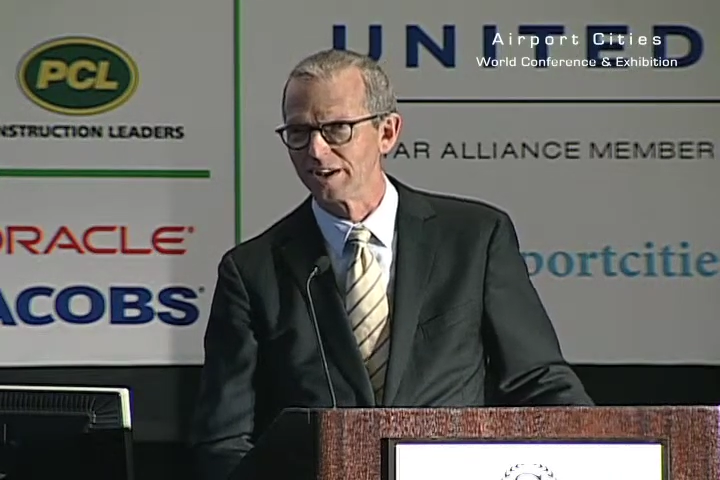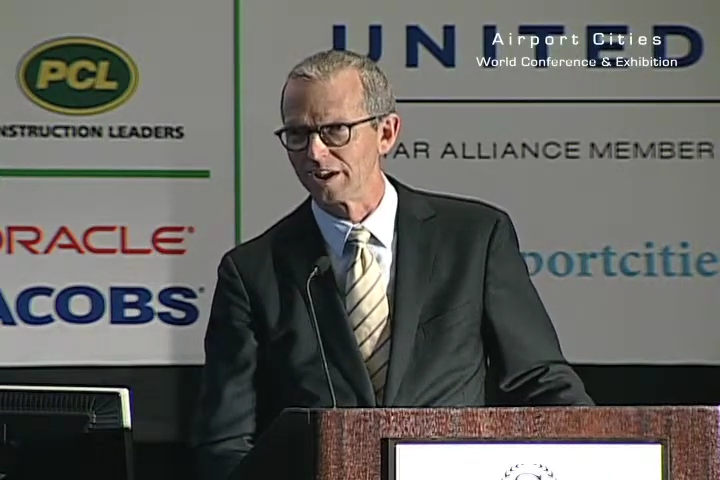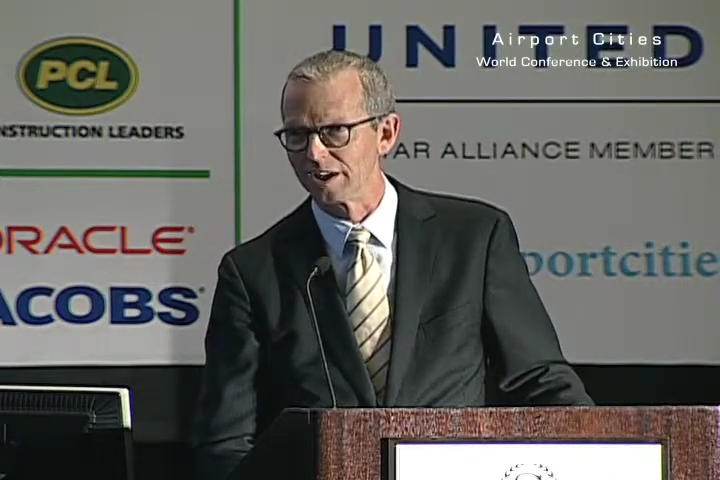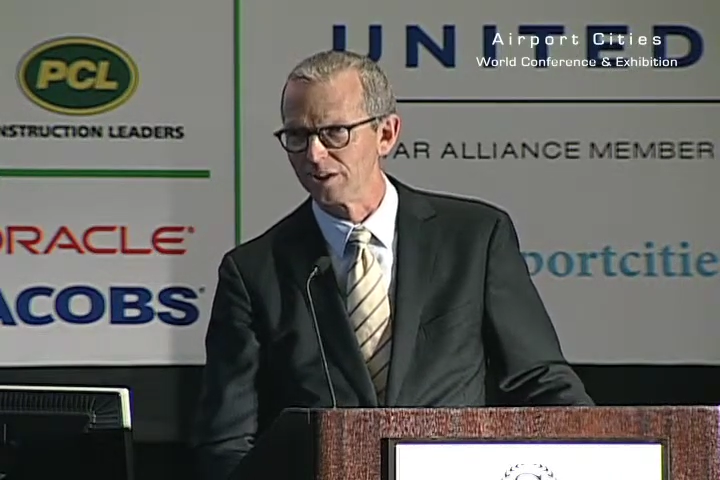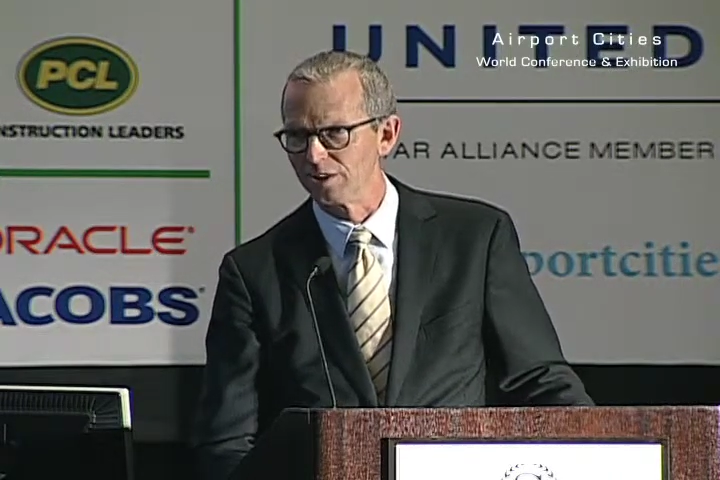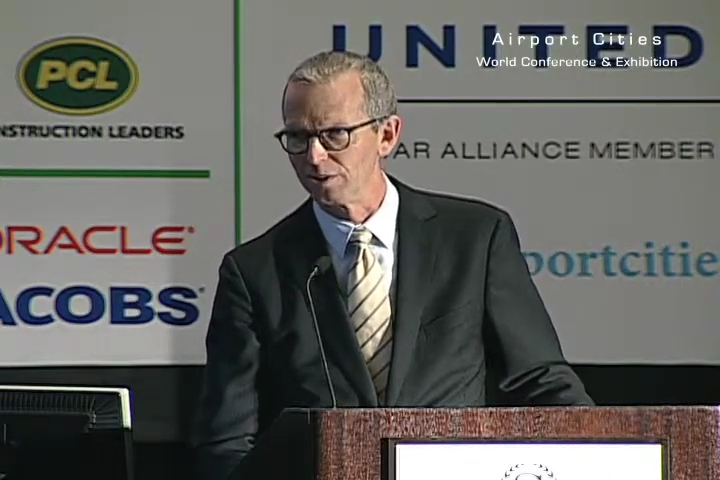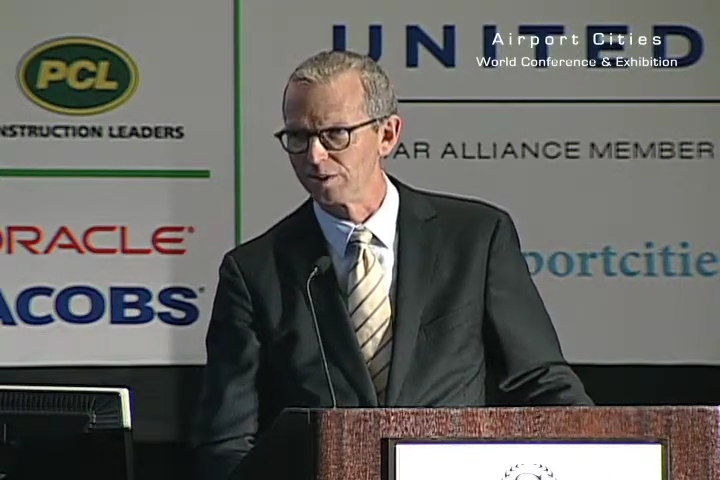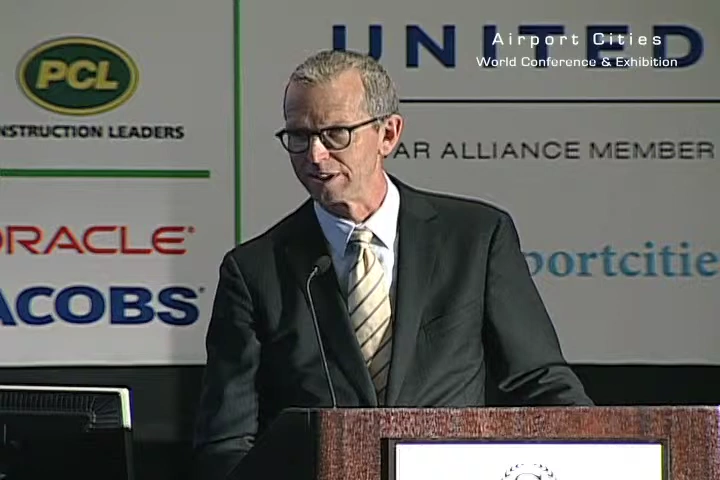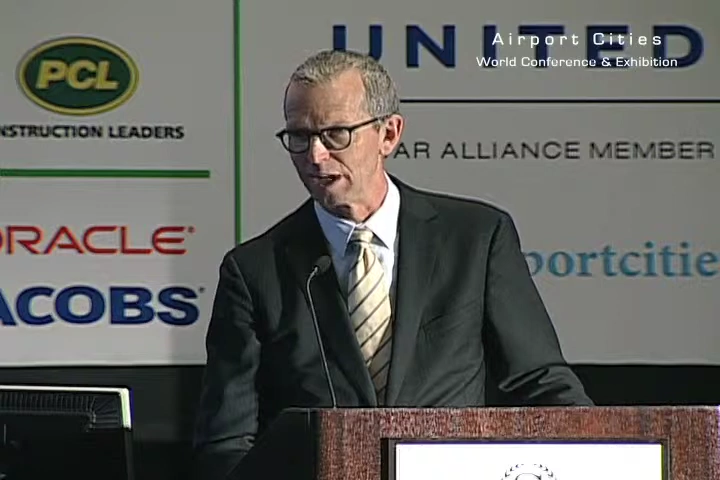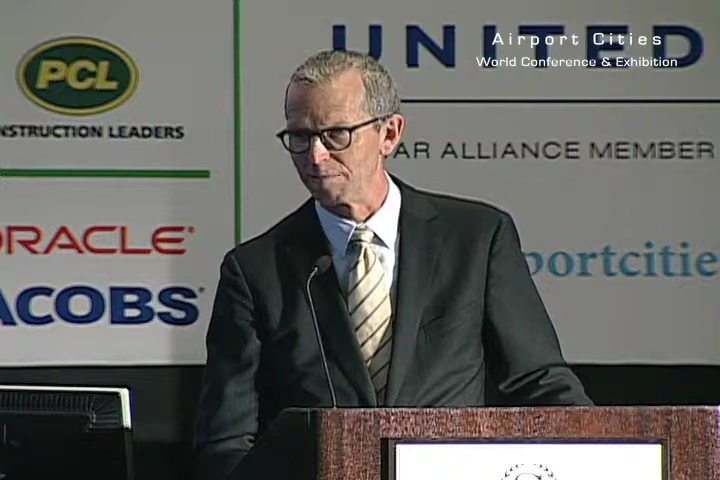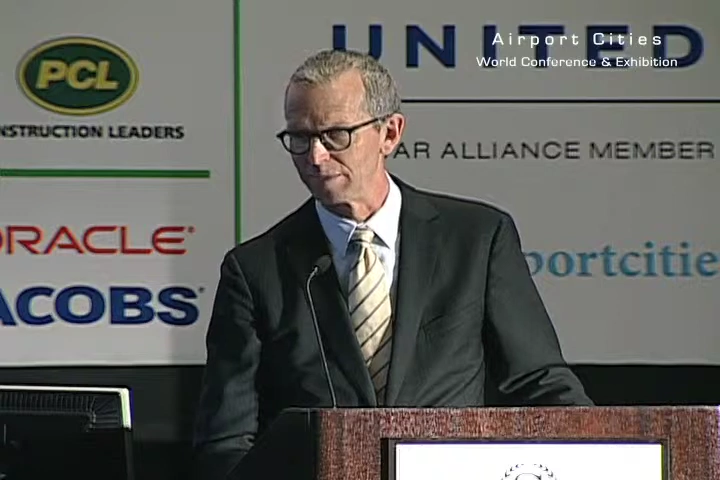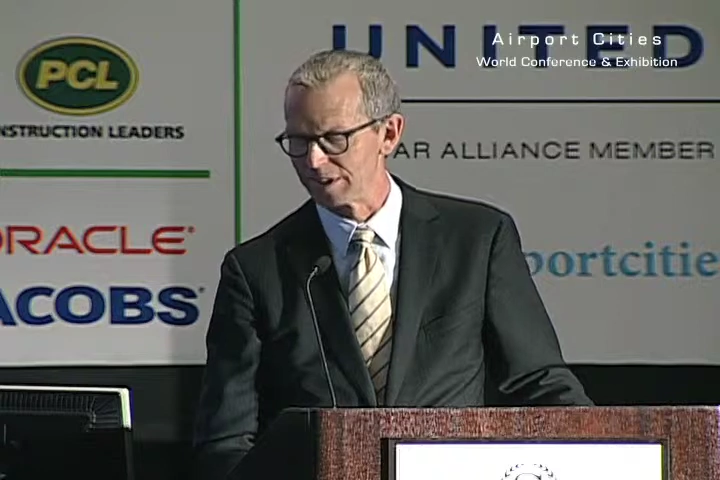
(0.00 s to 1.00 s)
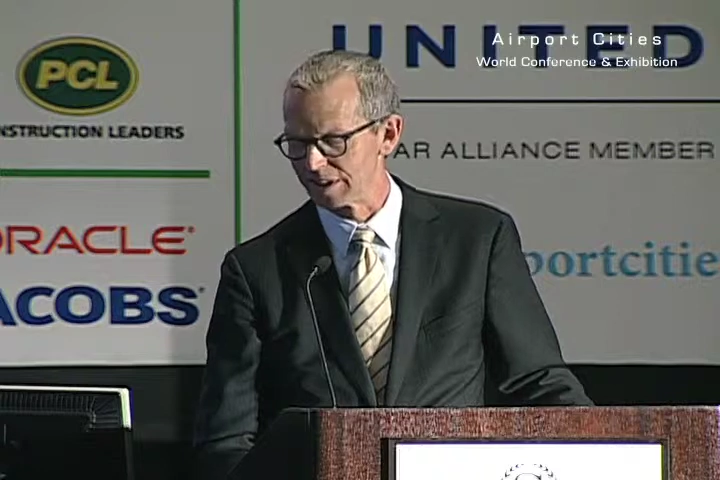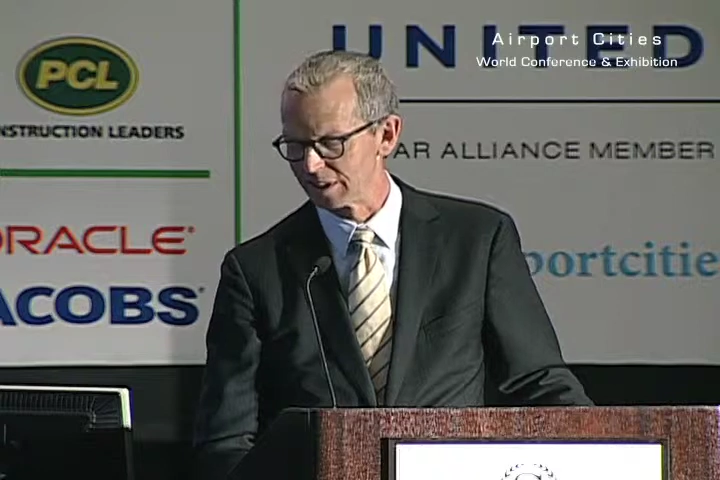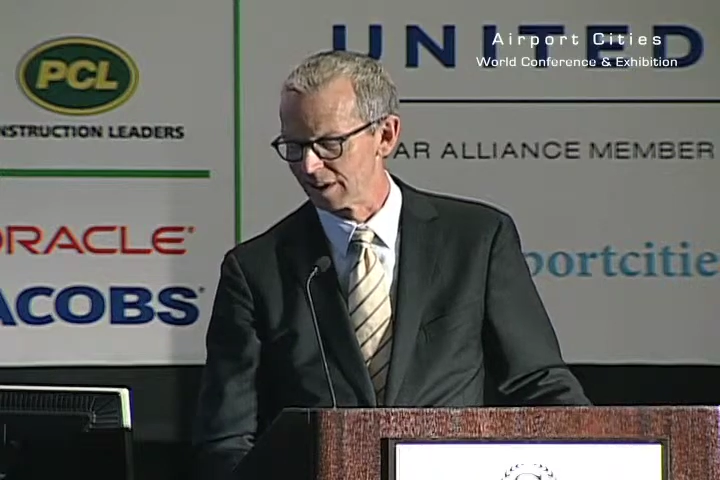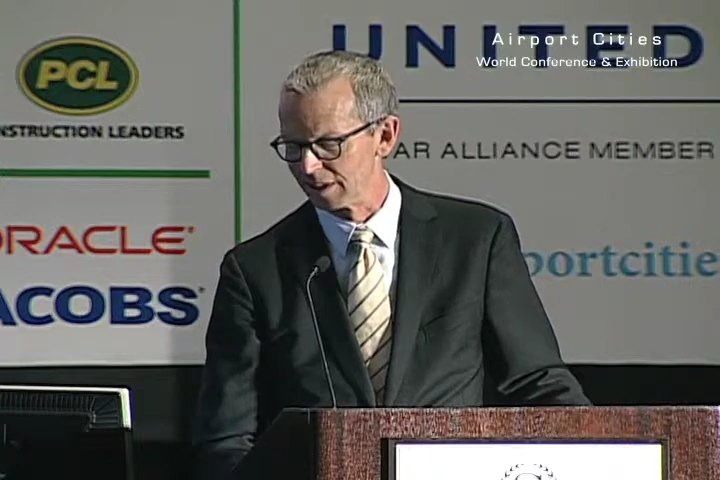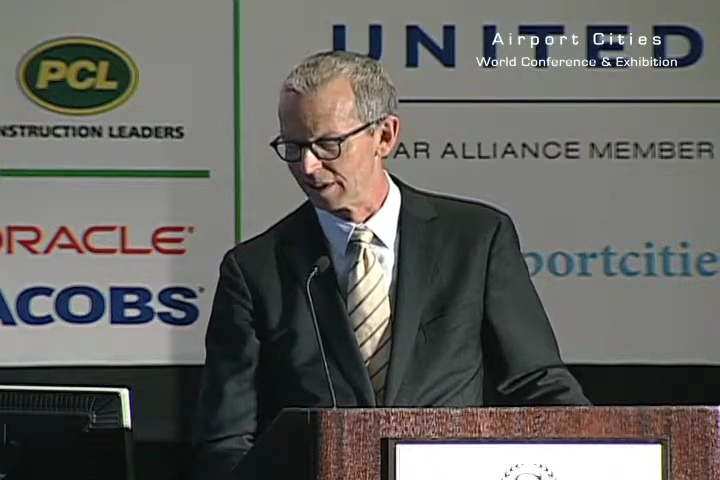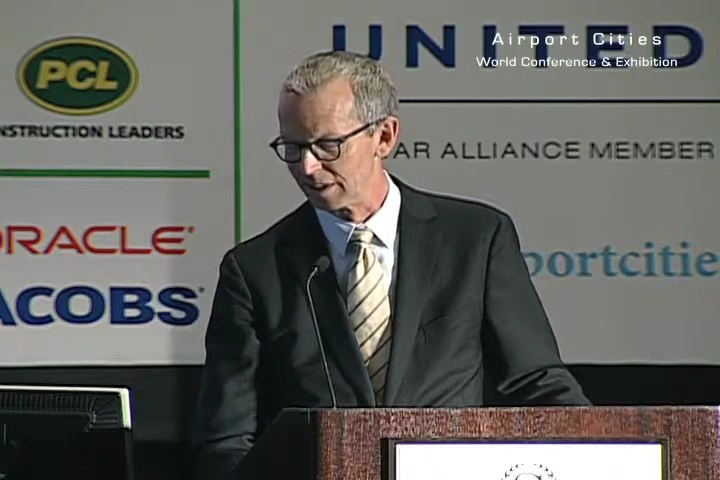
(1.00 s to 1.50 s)
a huge emphasis
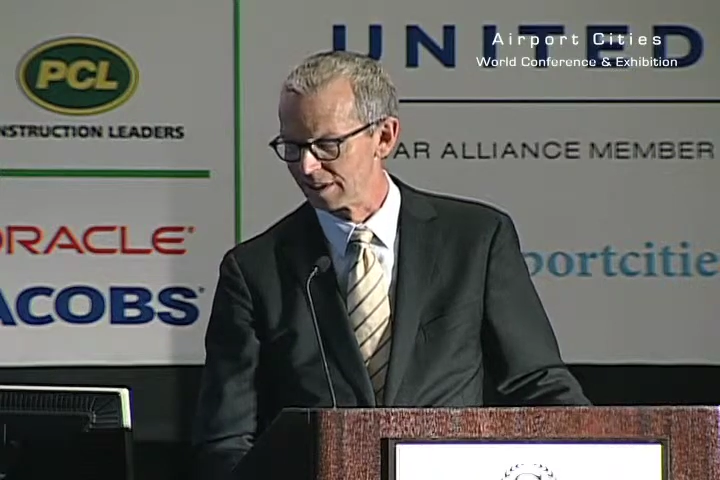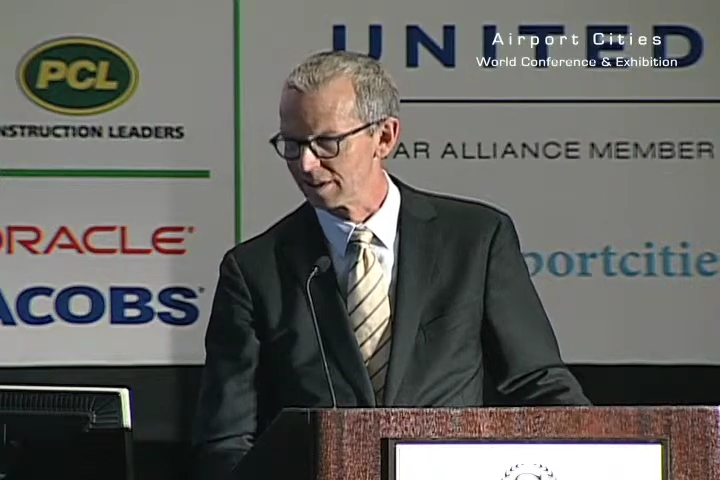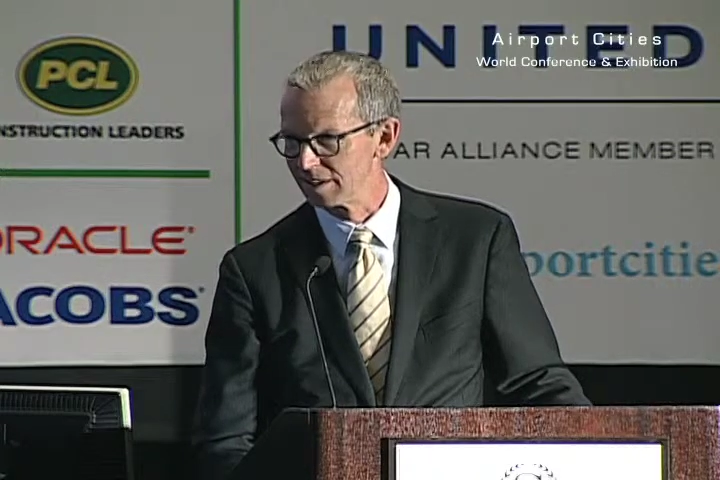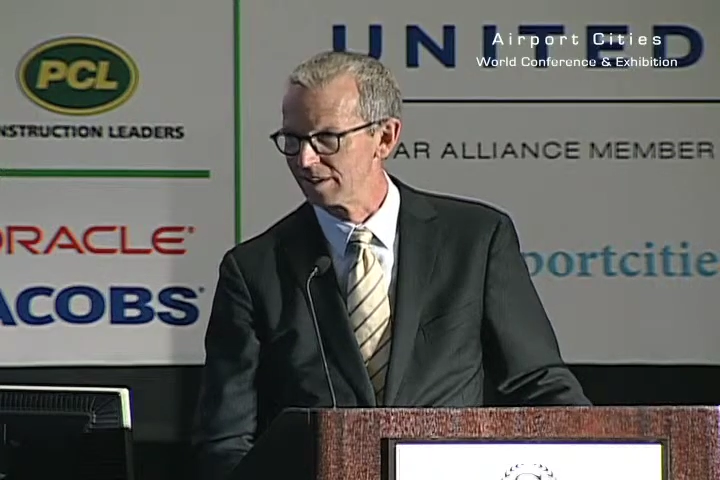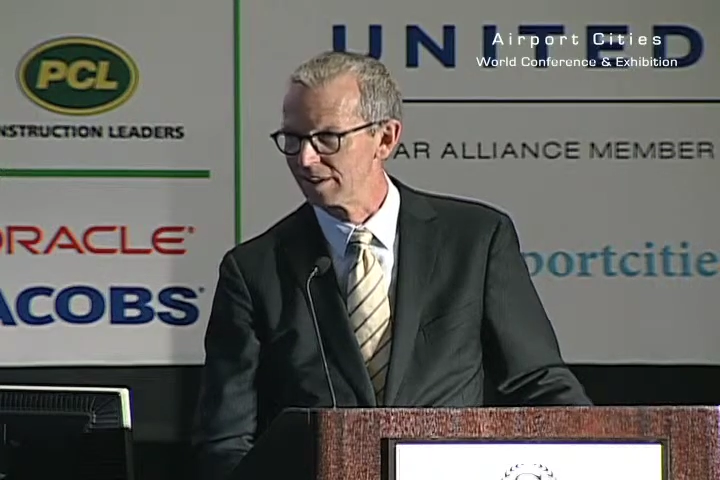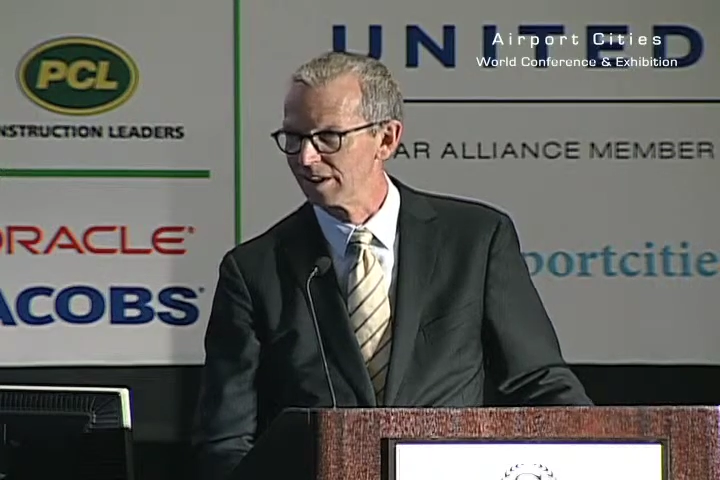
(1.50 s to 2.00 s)
on this,